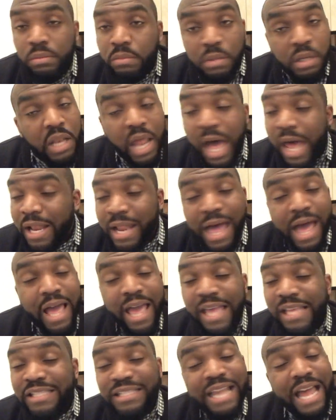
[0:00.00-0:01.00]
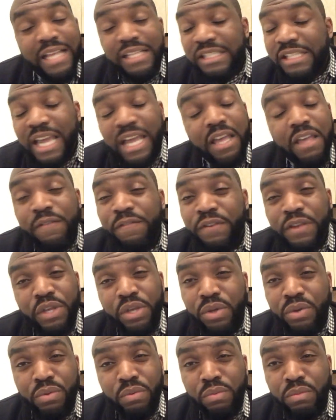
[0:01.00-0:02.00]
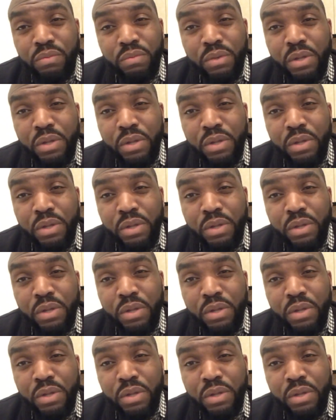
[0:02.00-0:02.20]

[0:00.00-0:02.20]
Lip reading: Lala is not checking for you.